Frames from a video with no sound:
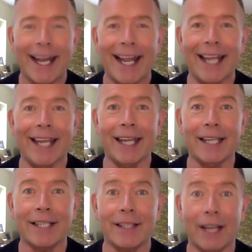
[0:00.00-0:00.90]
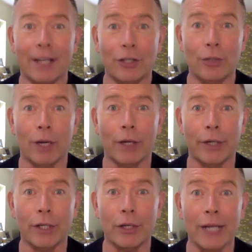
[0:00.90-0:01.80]
is that you are
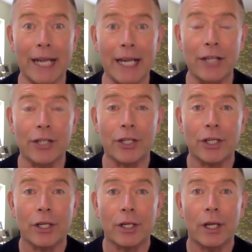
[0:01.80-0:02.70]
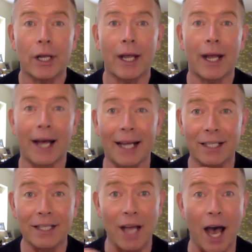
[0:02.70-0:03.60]
going to each, at
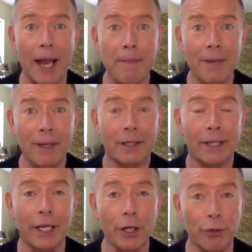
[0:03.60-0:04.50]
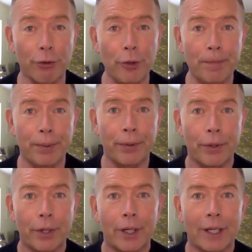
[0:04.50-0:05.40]
a time, in a group,
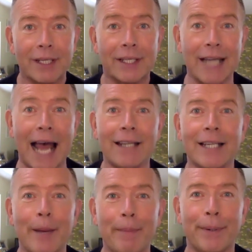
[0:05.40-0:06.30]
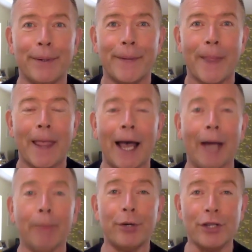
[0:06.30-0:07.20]
stand up
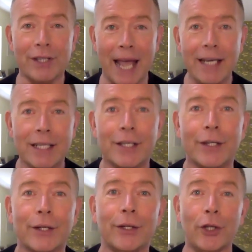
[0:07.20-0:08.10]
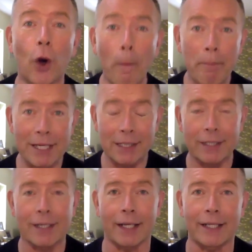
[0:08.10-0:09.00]
and present your
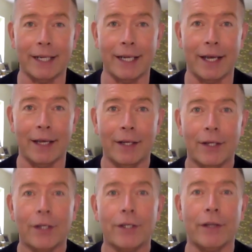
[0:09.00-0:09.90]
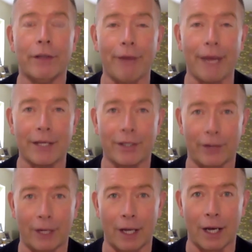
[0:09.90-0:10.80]
business idea to the rest of the
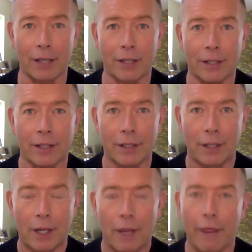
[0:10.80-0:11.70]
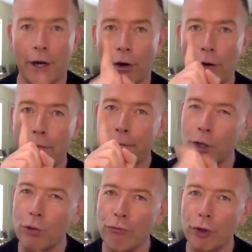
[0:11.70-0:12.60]
class. There are a
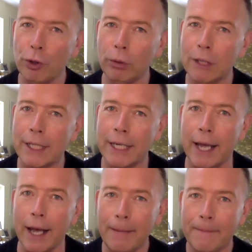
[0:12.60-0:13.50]
few rules here